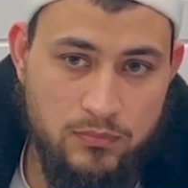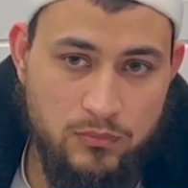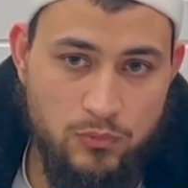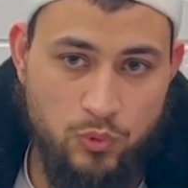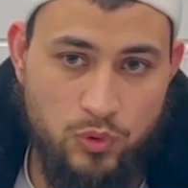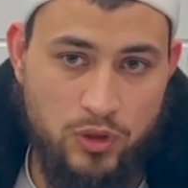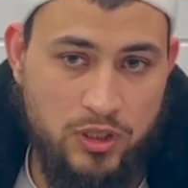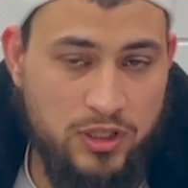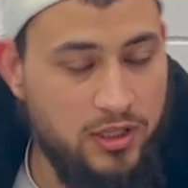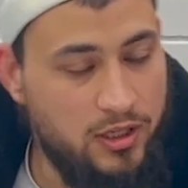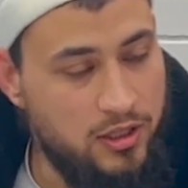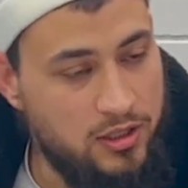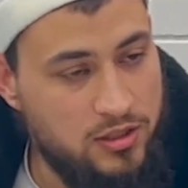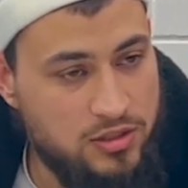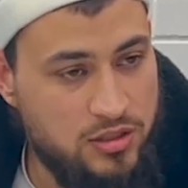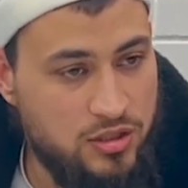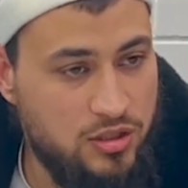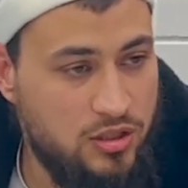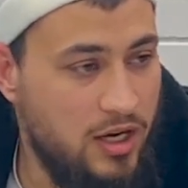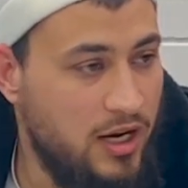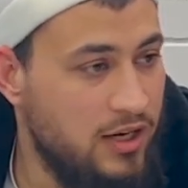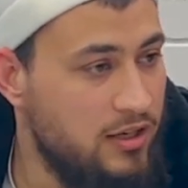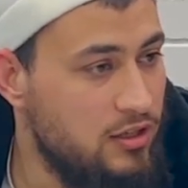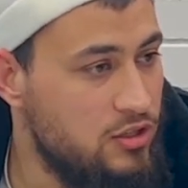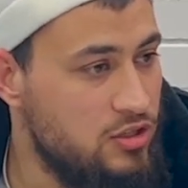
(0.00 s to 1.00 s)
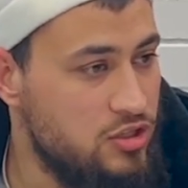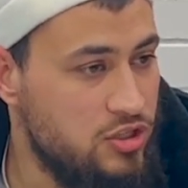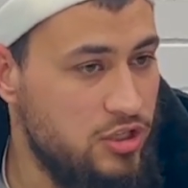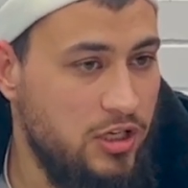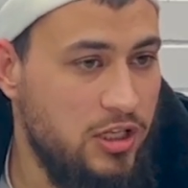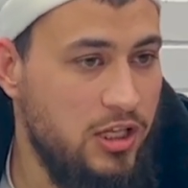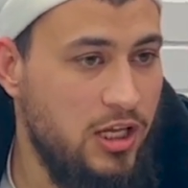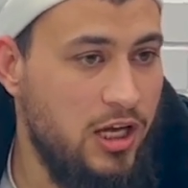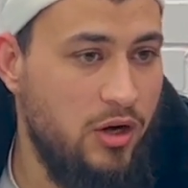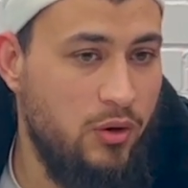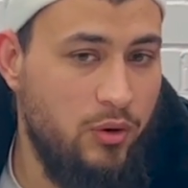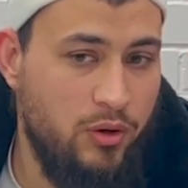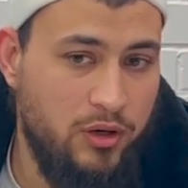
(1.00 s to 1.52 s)
Whether it's under
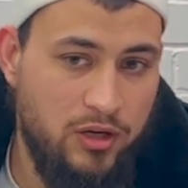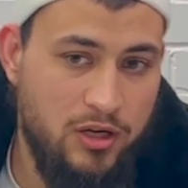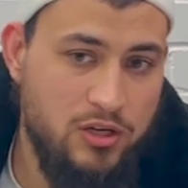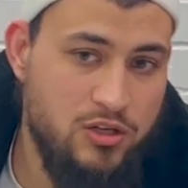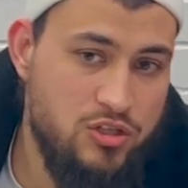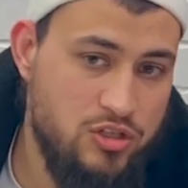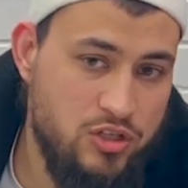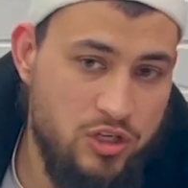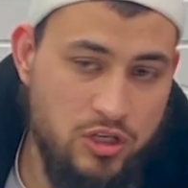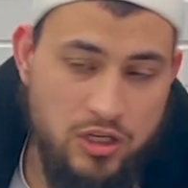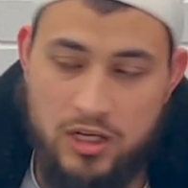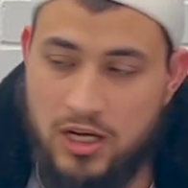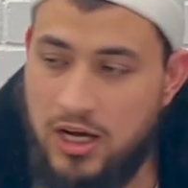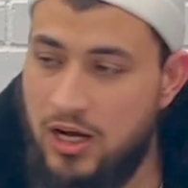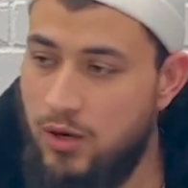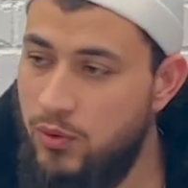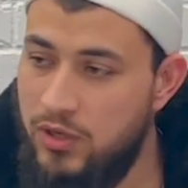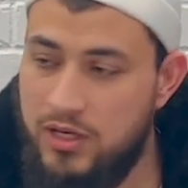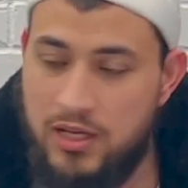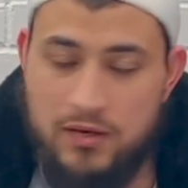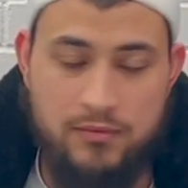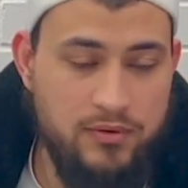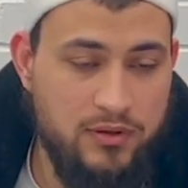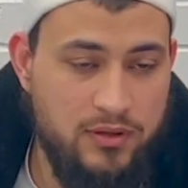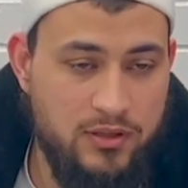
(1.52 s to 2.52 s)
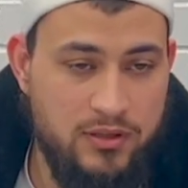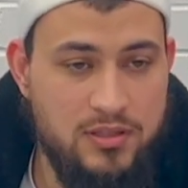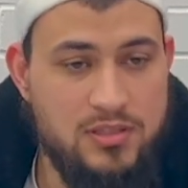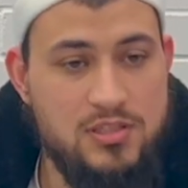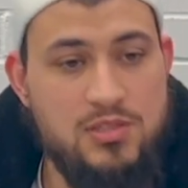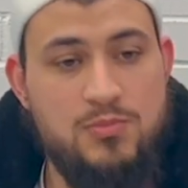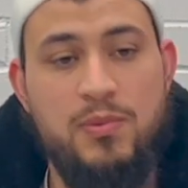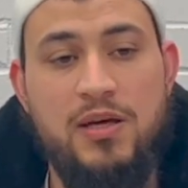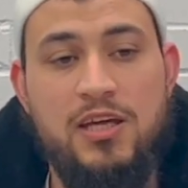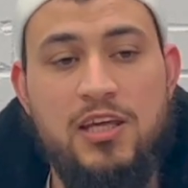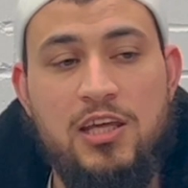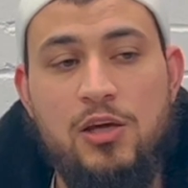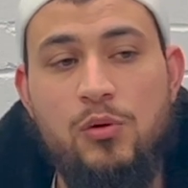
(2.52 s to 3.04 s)
Sharia or against Sharia, whatever it is,
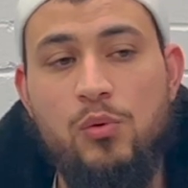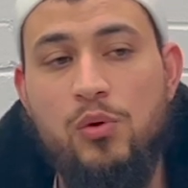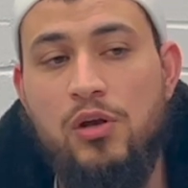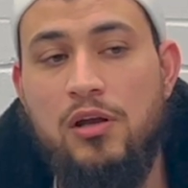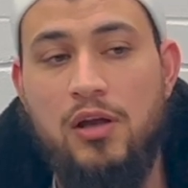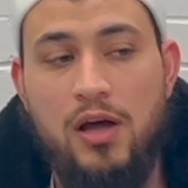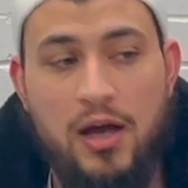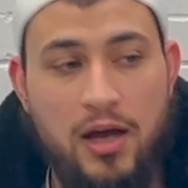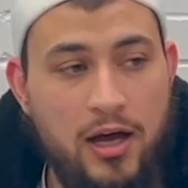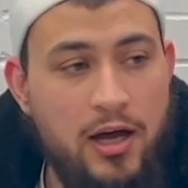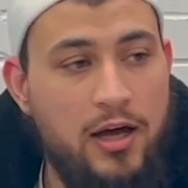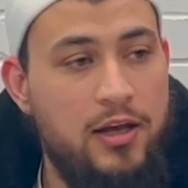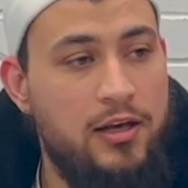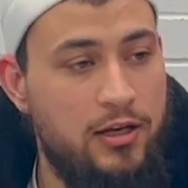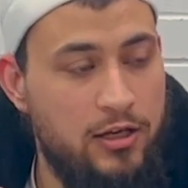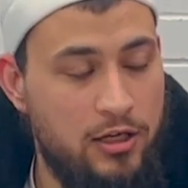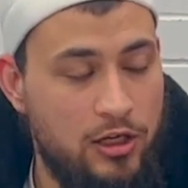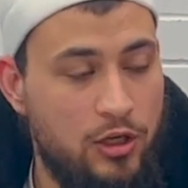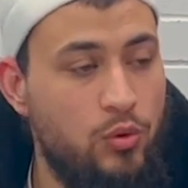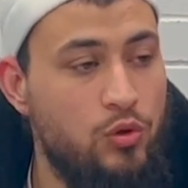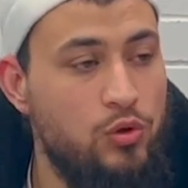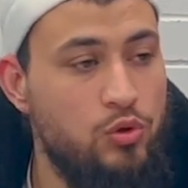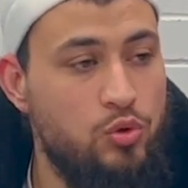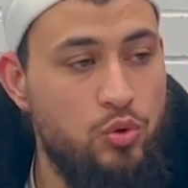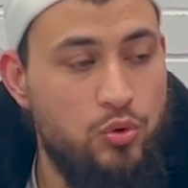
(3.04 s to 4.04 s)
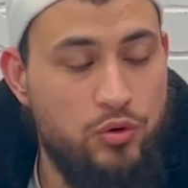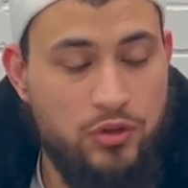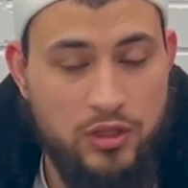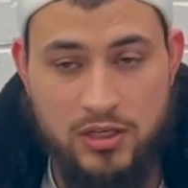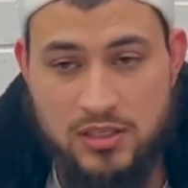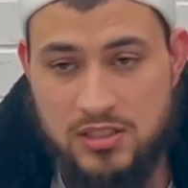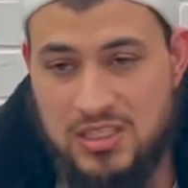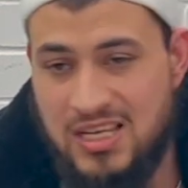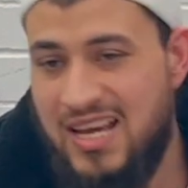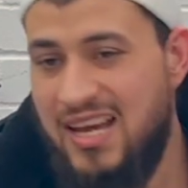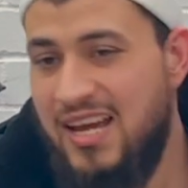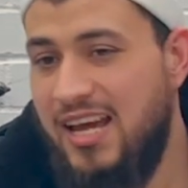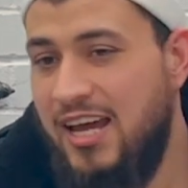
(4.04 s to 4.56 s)
but he will earn and he will do
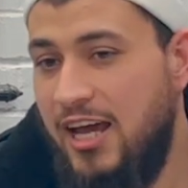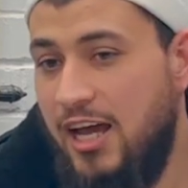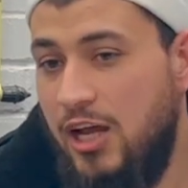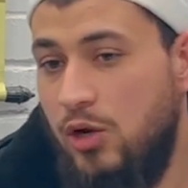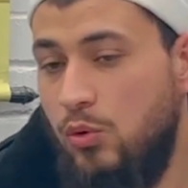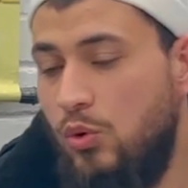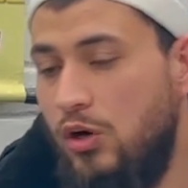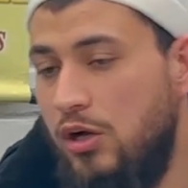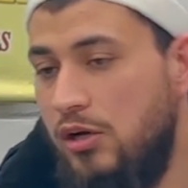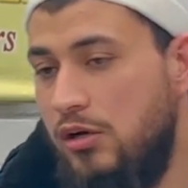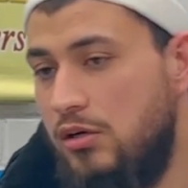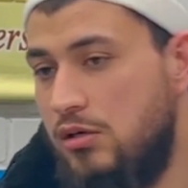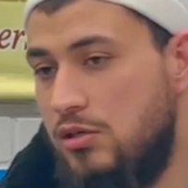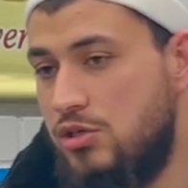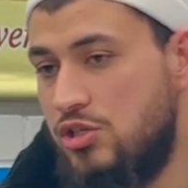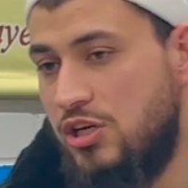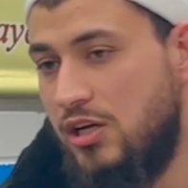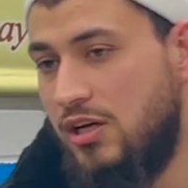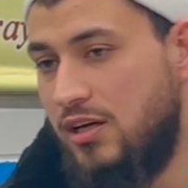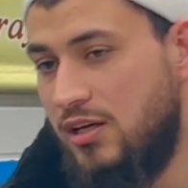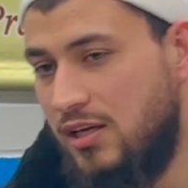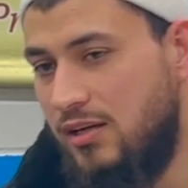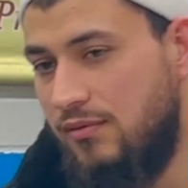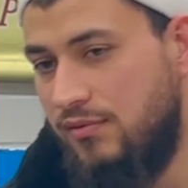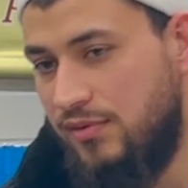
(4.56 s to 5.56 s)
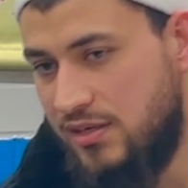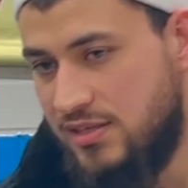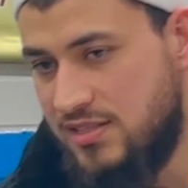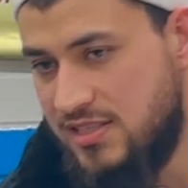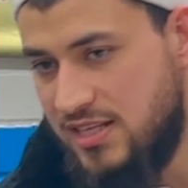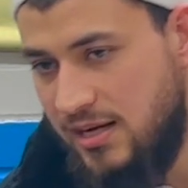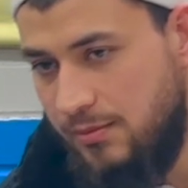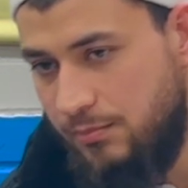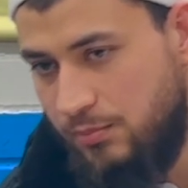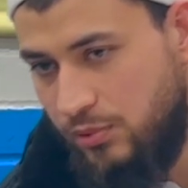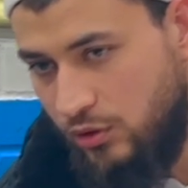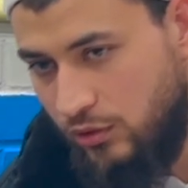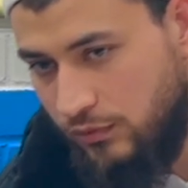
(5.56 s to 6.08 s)
things. And one Sheikh give
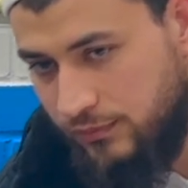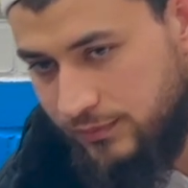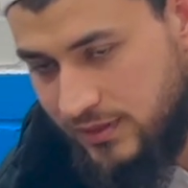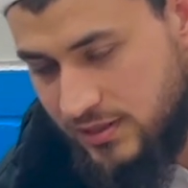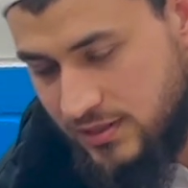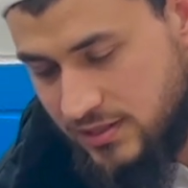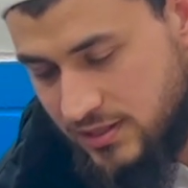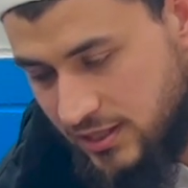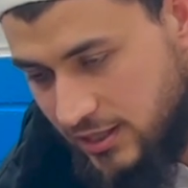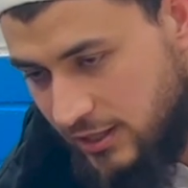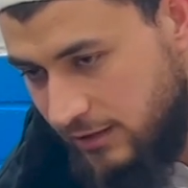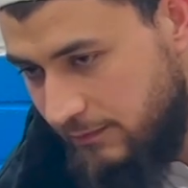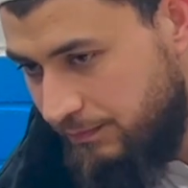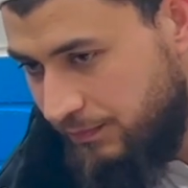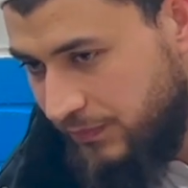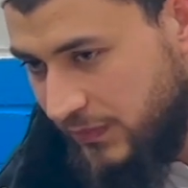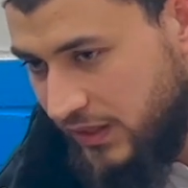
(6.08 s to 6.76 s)
example of this, yeah?